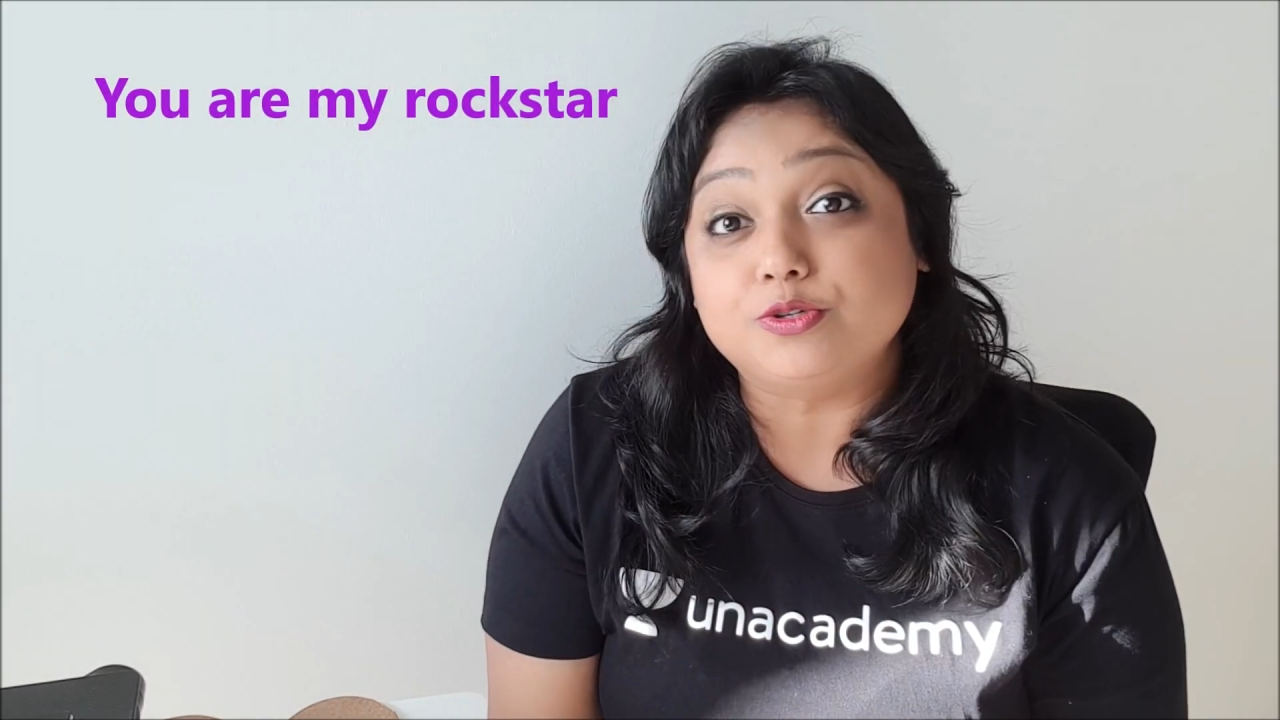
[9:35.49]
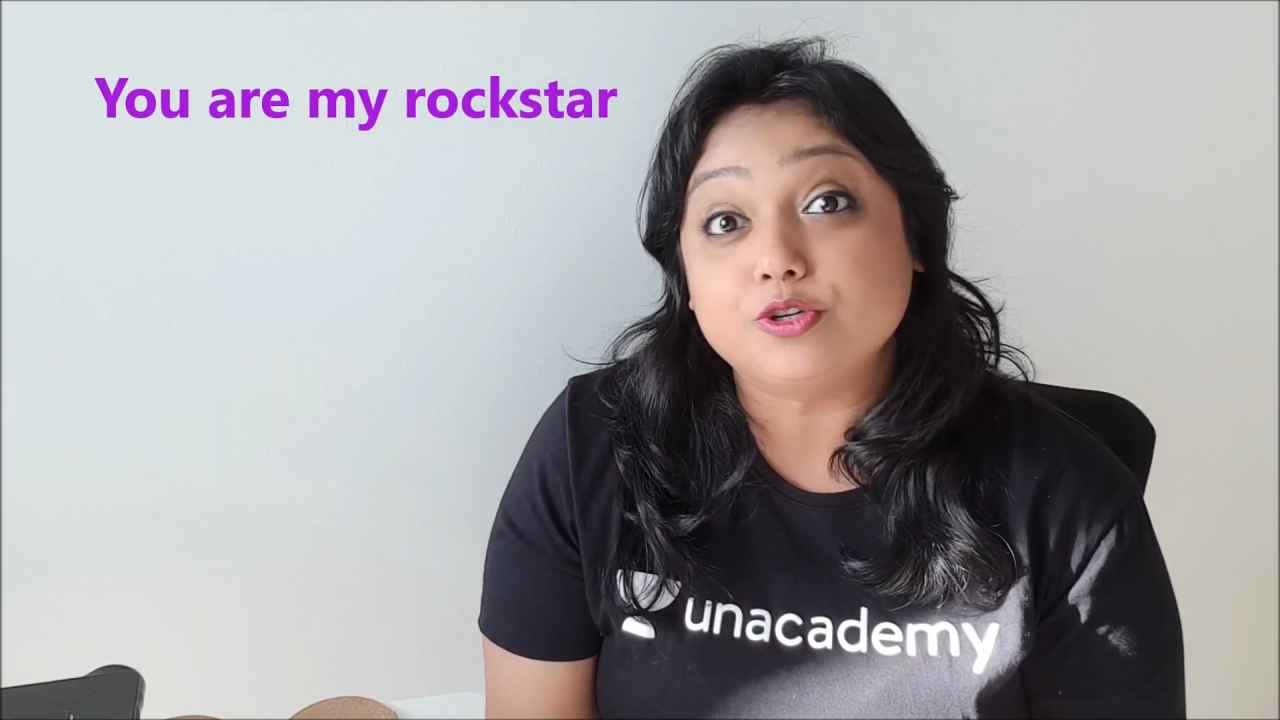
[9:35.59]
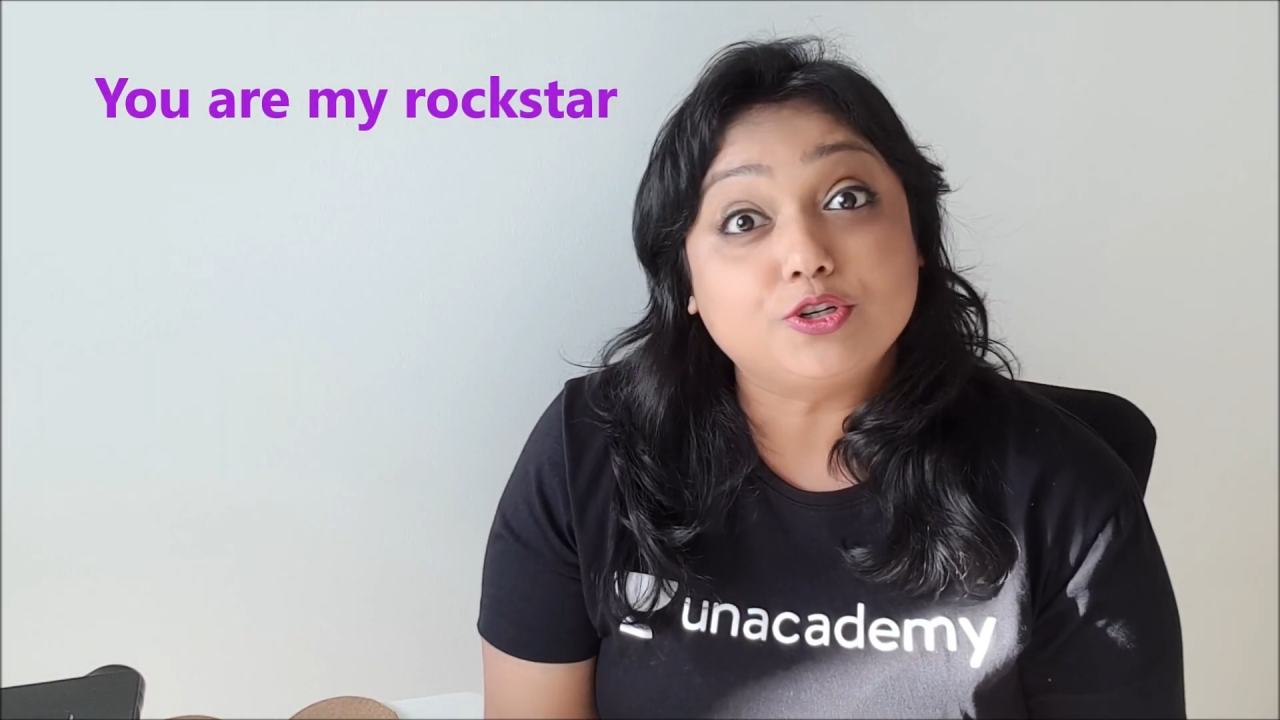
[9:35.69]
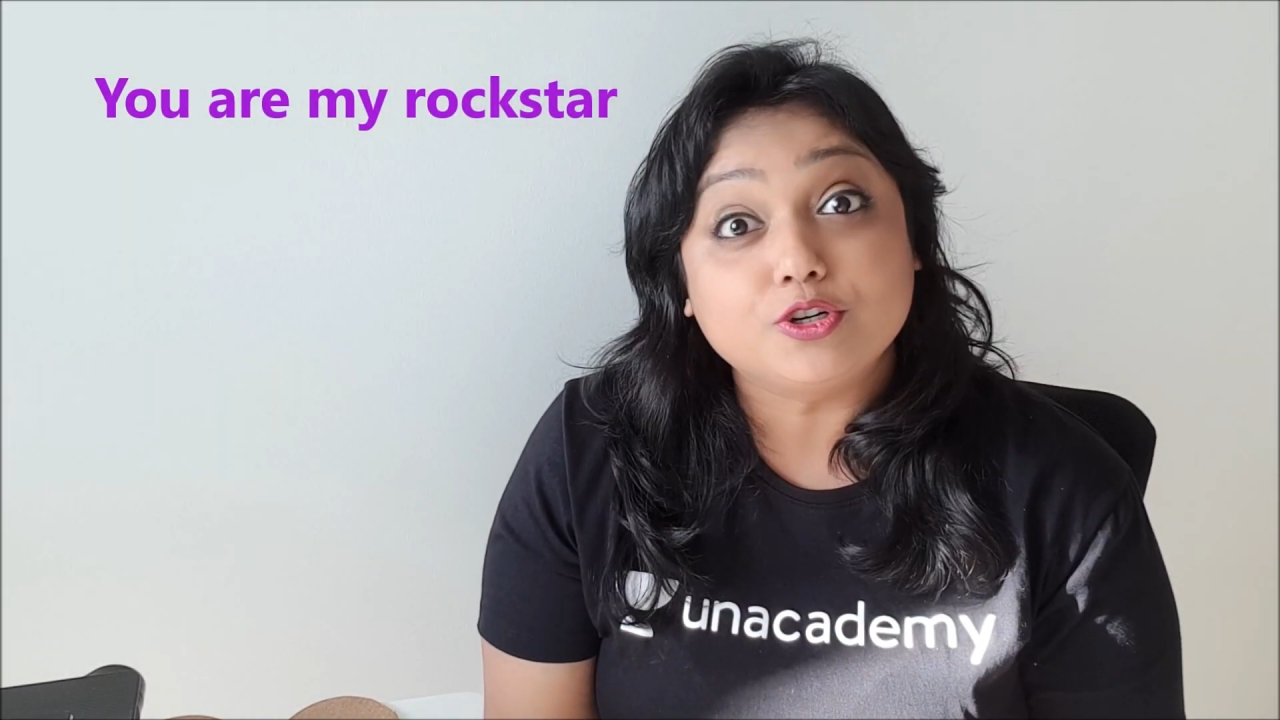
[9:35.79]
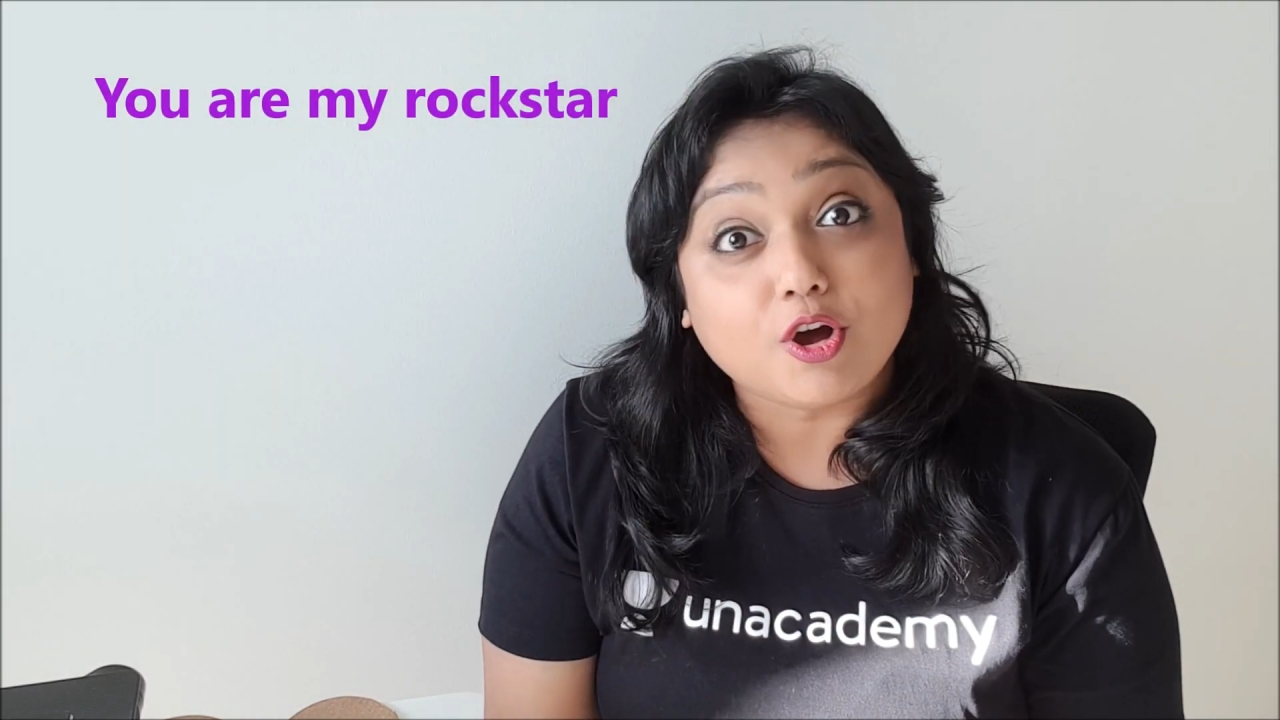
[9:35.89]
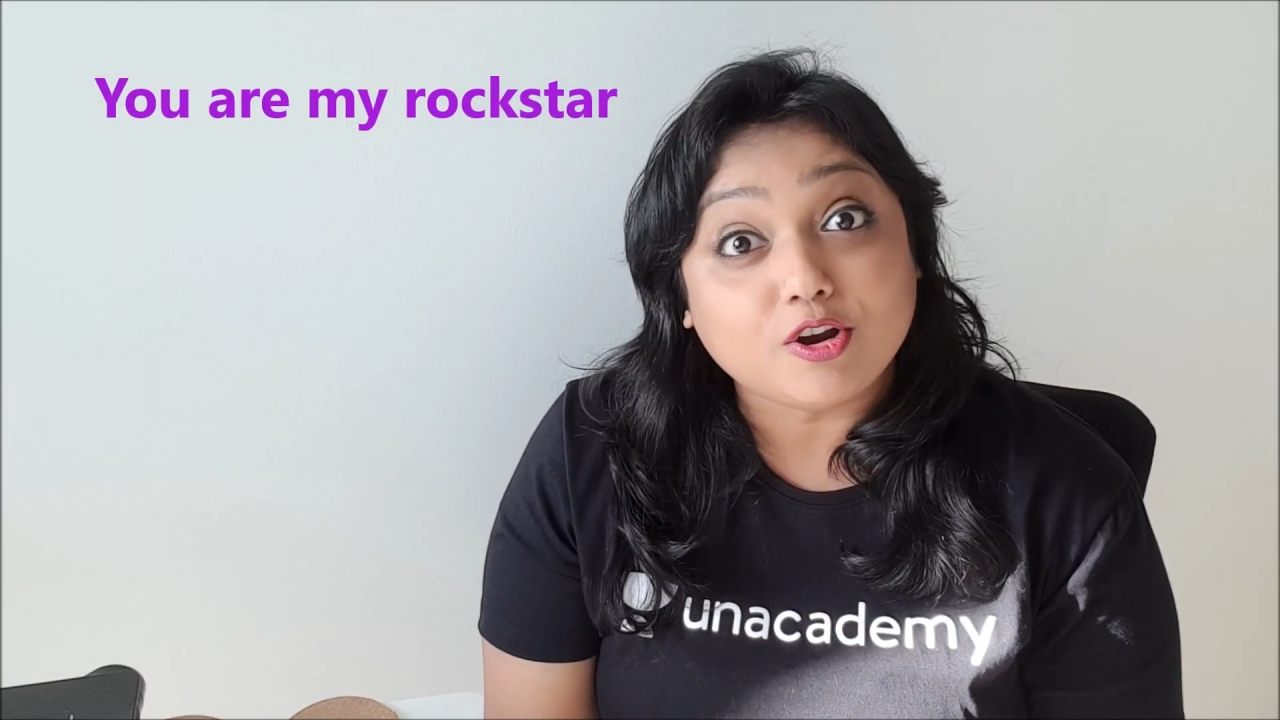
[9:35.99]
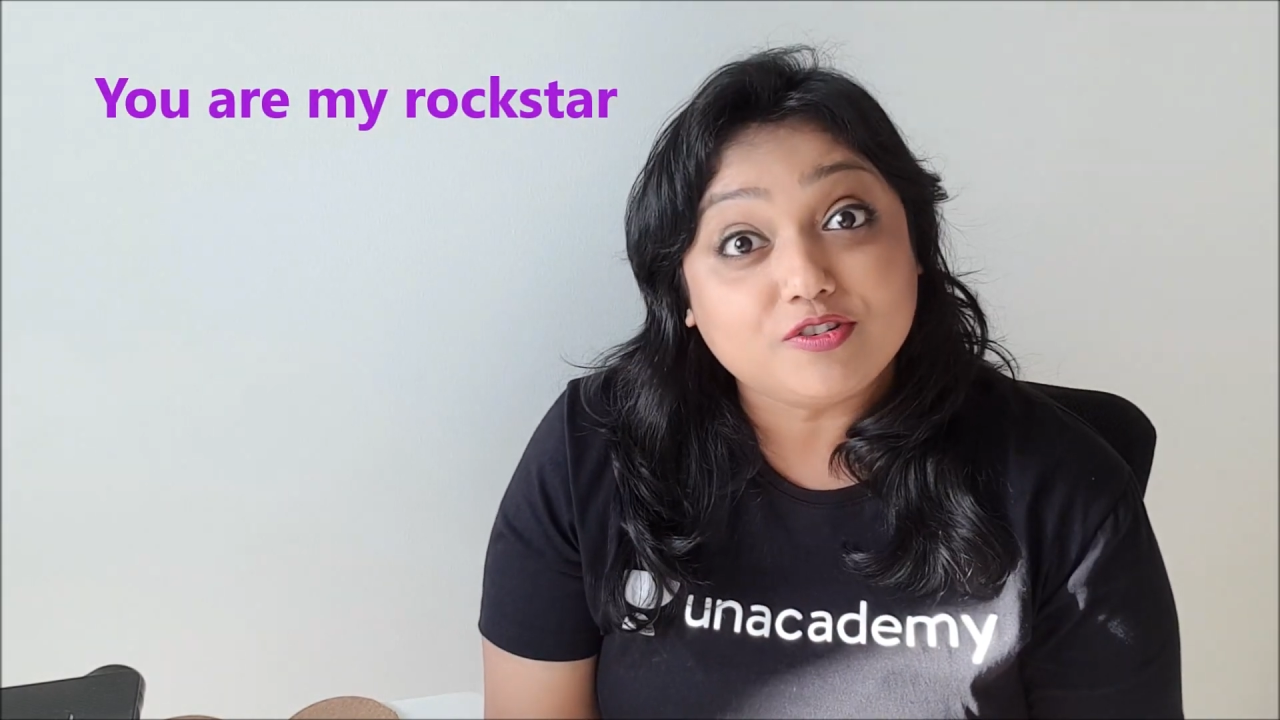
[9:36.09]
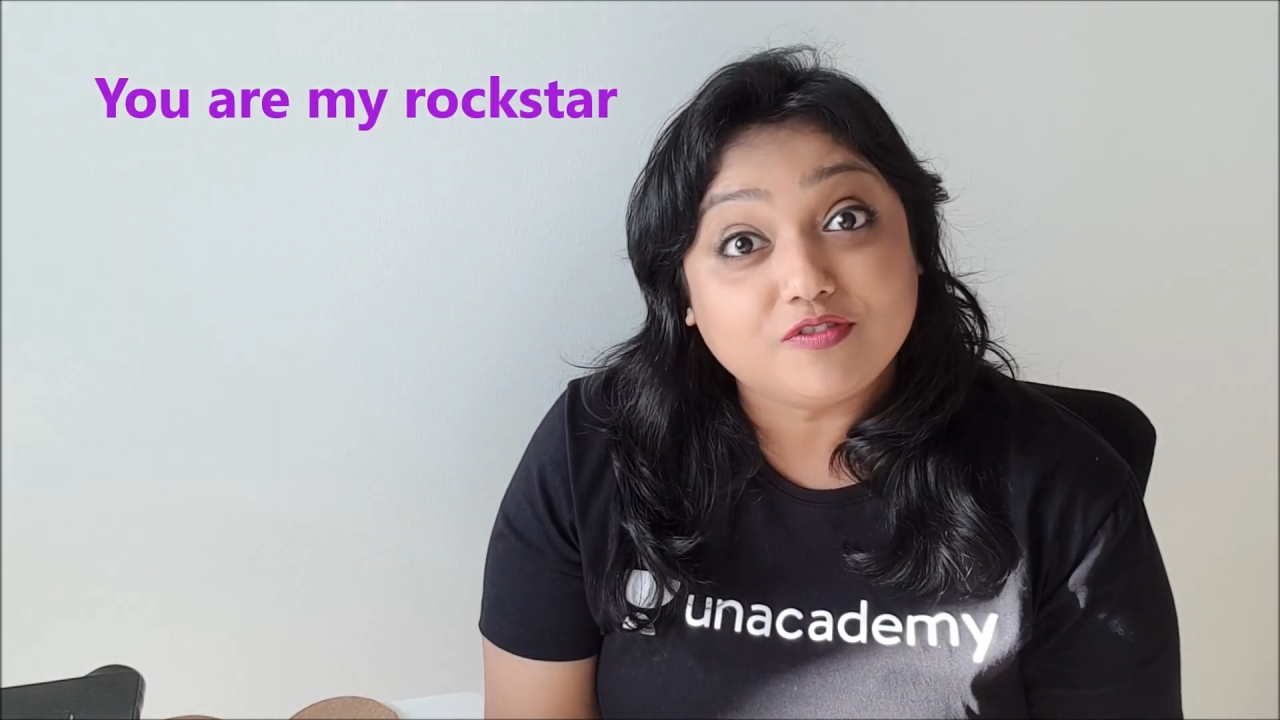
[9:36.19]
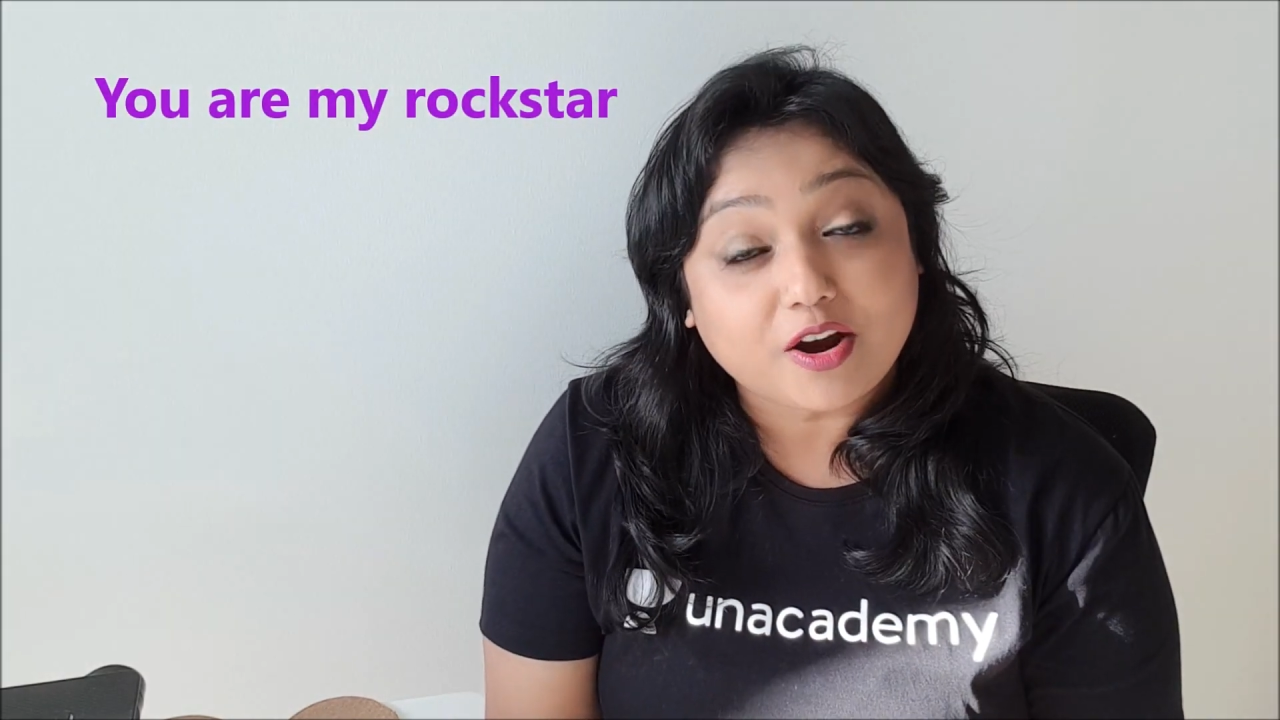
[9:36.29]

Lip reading: So do not